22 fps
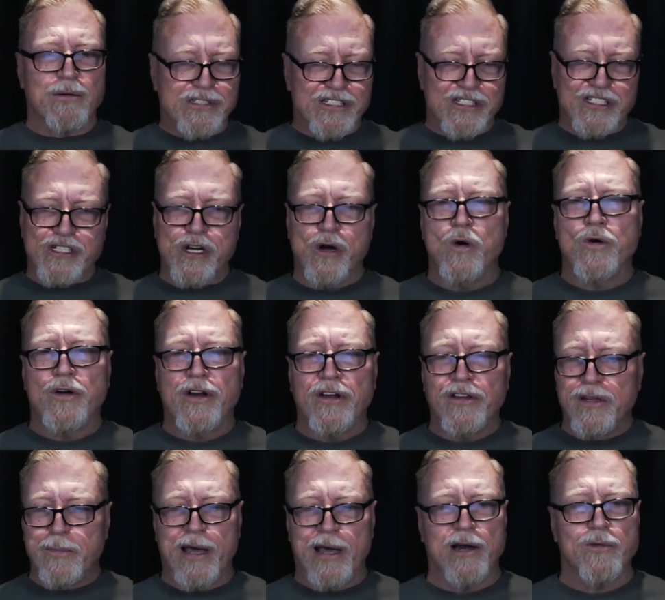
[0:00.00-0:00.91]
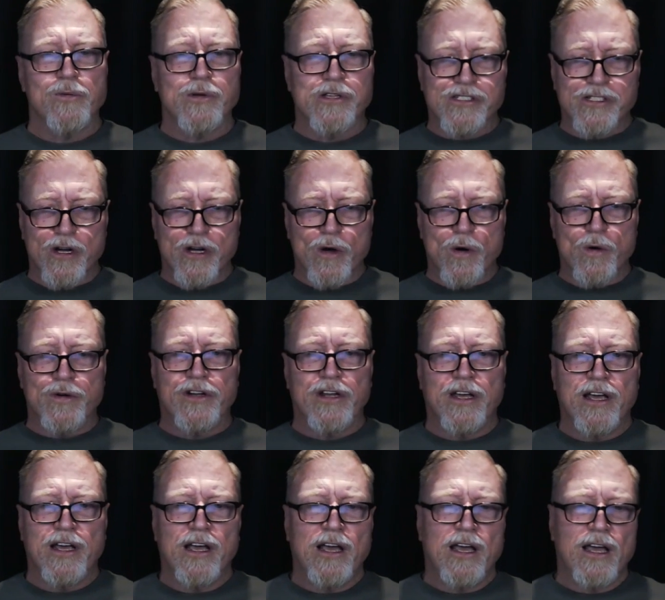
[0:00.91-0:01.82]
soaked, and the bed was soaked.
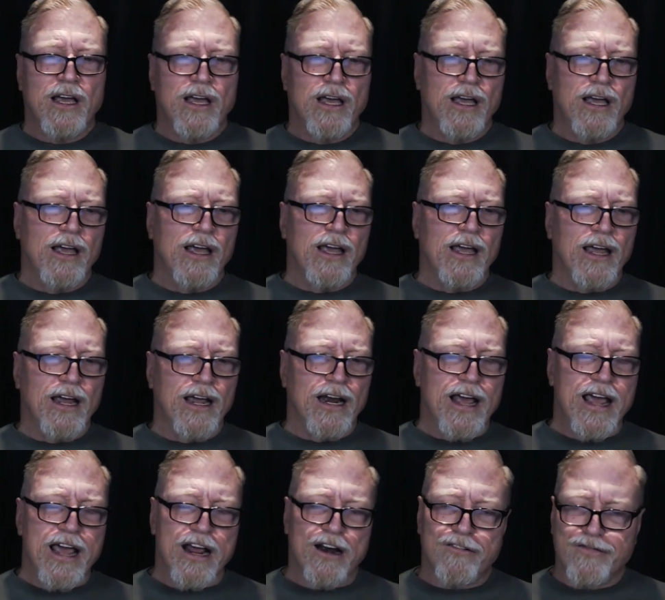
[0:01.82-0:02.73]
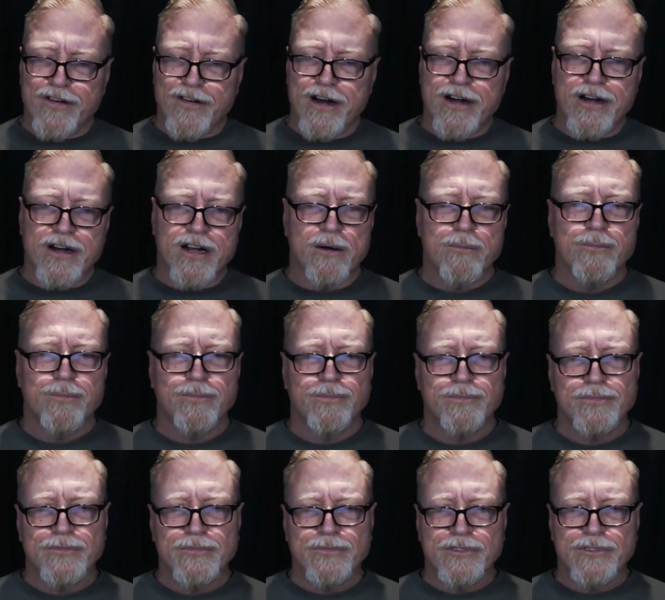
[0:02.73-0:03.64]
And I had a friend
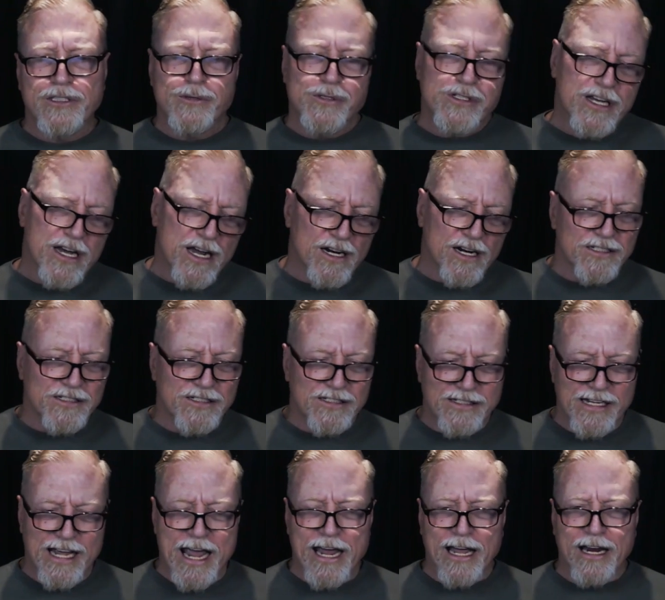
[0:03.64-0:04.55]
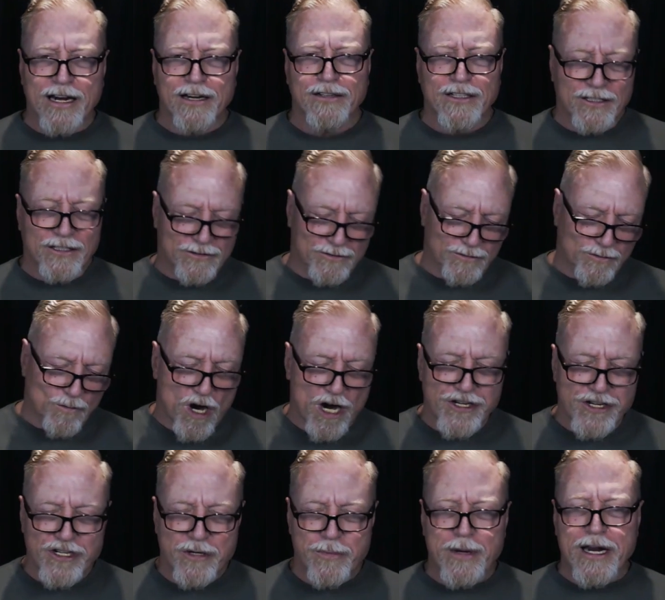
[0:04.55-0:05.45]
come who was kind of hanging, you know,
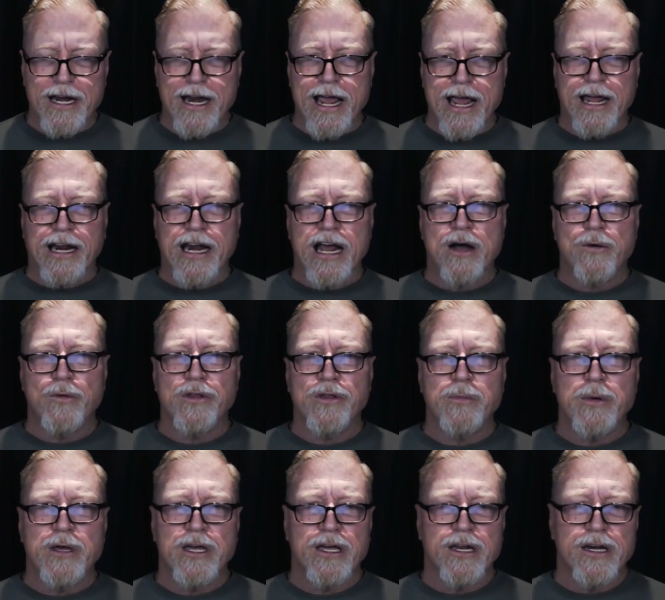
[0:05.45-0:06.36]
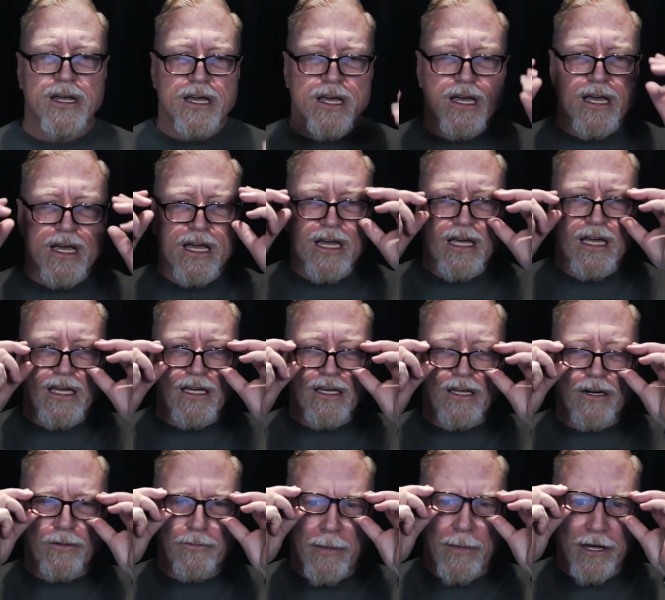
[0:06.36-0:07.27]
watching me and hanging out with me and, you
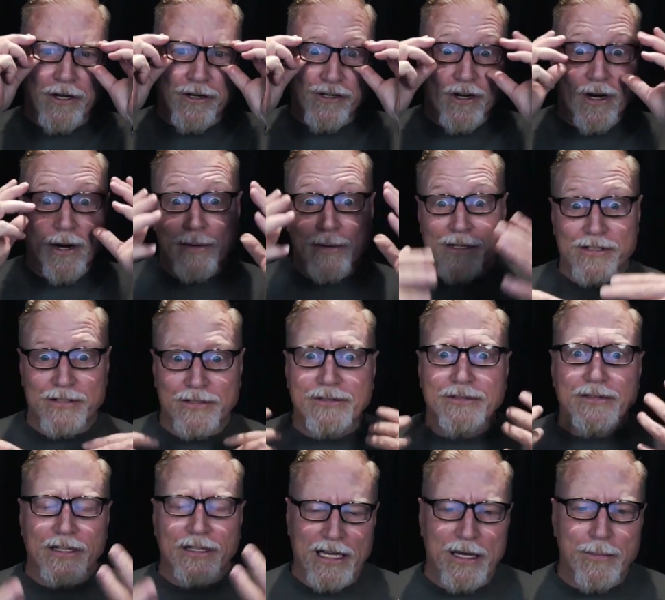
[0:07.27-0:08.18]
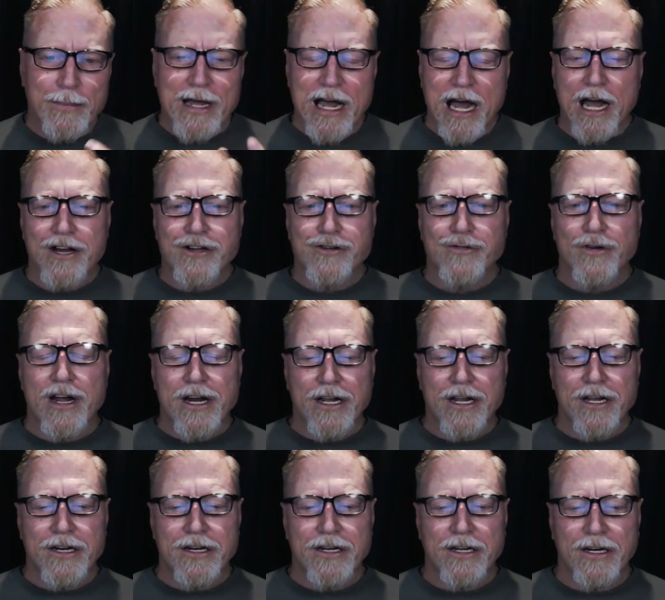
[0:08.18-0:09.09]
know, making sure I was keeping
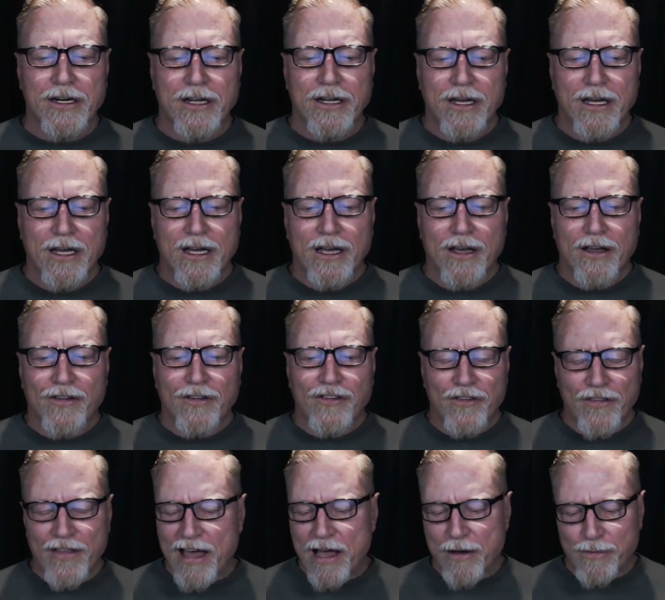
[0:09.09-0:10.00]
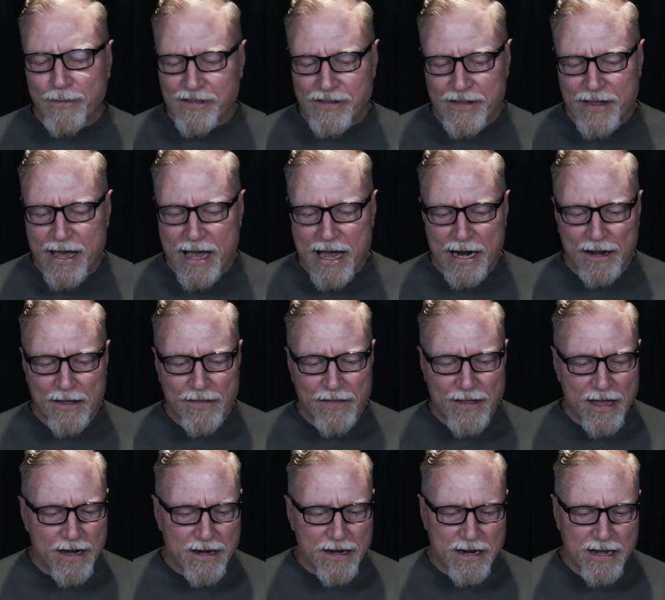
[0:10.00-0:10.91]
hydrated. And so that was that. And
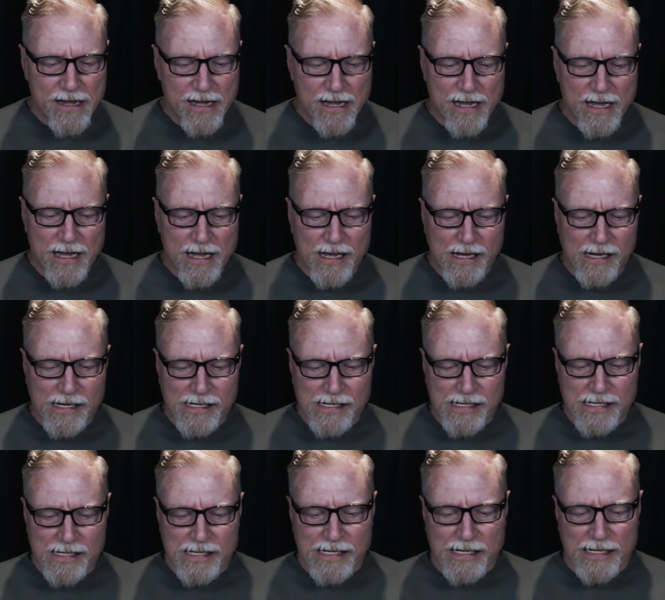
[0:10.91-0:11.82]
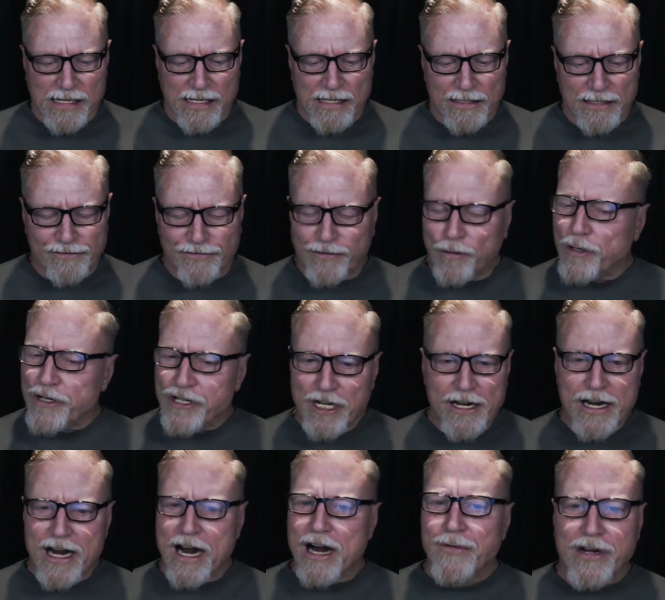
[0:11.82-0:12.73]
then
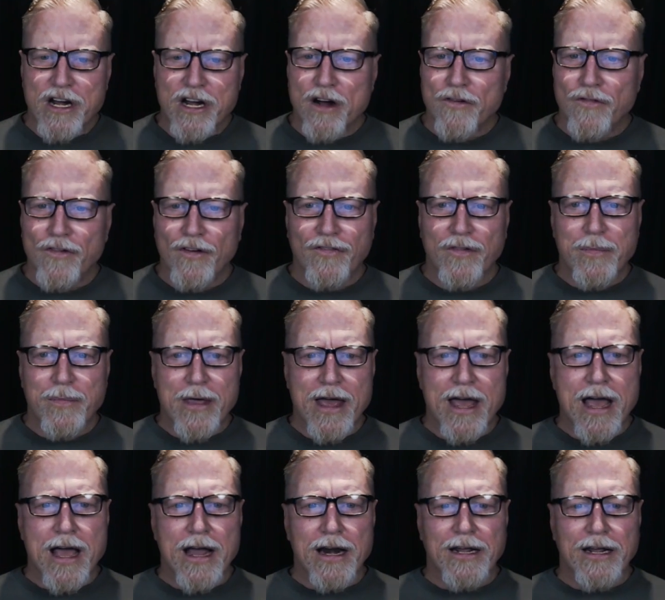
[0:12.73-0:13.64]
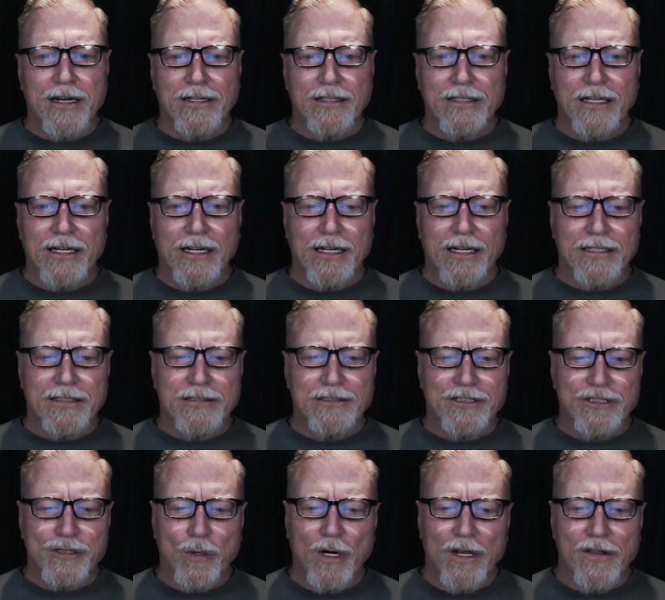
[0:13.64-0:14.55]
fortunately I recovered from that, and
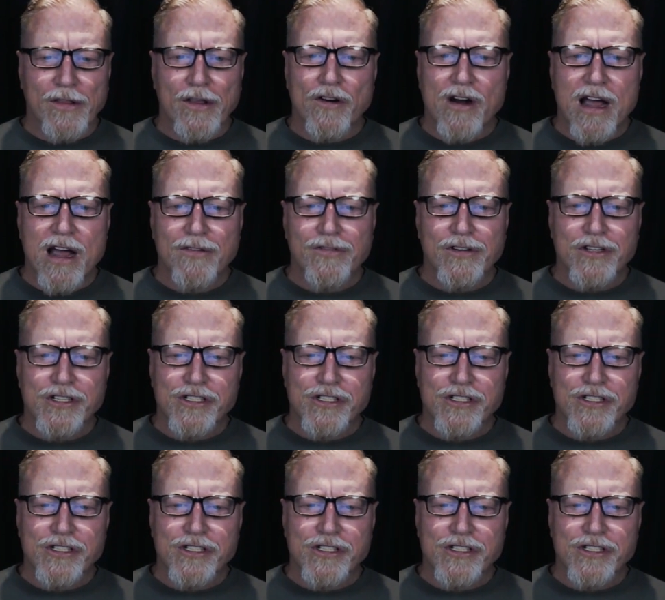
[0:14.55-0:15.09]
shortly thereafter